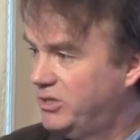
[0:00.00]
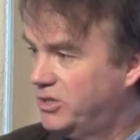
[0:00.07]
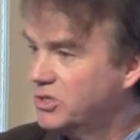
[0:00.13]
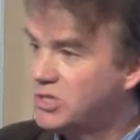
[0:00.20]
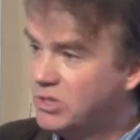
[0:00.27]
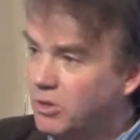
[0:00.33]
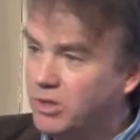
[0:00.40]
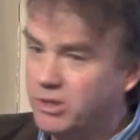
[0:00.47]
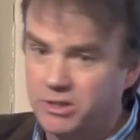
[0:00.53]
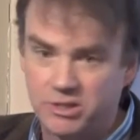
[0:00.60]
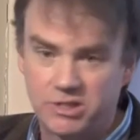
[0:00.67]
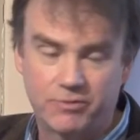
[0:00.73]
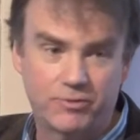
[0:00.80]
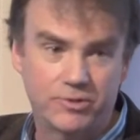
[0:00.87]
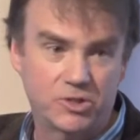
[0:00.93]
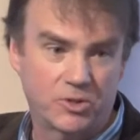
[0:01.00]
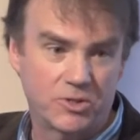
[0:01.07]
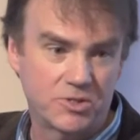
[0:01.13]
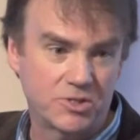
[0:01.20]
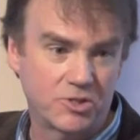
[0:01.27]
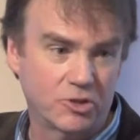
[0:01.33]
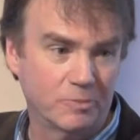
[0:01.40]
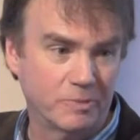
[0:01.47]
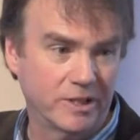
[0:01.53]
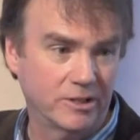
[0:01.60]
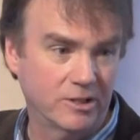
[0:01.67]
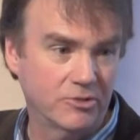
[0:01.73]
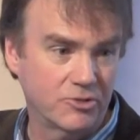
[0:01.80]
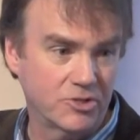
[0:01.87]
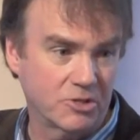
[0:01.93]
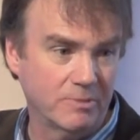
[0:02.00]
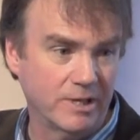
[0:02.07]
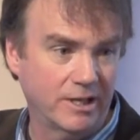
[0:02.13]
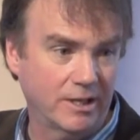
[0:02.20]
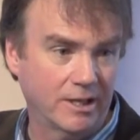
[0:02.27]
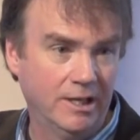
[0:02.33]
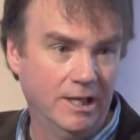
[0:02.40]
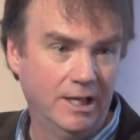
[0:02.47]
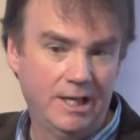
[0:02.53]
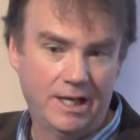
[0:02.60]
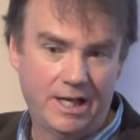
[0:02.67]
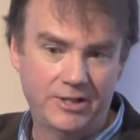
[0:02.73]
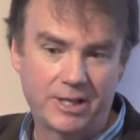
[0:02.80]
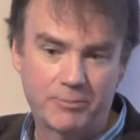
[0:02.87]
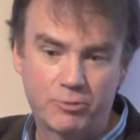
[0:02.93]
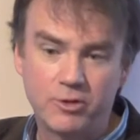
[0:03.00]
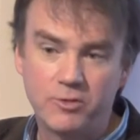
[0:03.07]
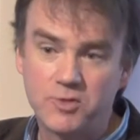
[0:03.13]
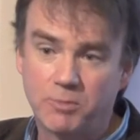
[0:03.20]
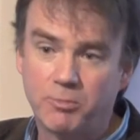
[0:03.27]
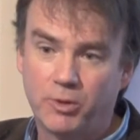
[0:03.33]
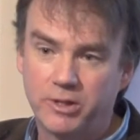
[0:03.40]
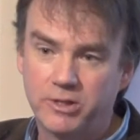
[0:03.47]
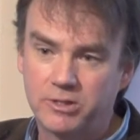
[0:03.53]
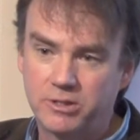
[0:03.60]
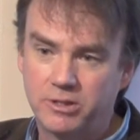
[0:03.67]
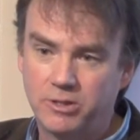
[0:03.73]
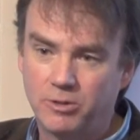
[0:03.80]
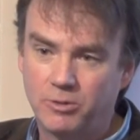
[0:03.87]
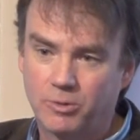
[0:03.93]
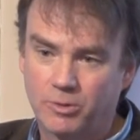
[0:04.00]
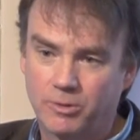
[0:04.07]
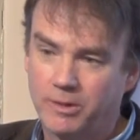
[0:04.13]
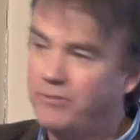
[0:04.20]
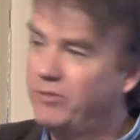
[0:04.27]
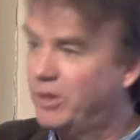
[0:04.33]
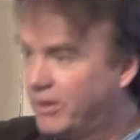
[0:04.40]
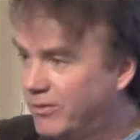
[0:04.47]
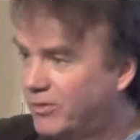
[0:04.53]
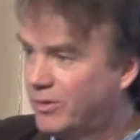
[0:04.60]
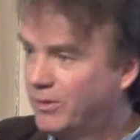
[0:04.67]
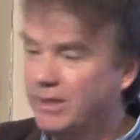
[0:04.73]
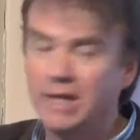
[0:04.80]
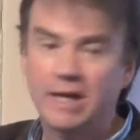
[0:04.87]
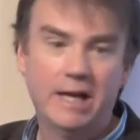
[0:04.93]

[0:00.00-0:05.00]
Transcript: You just look at the different choices European countries are making, and that proves the point, you know, or if you, if you,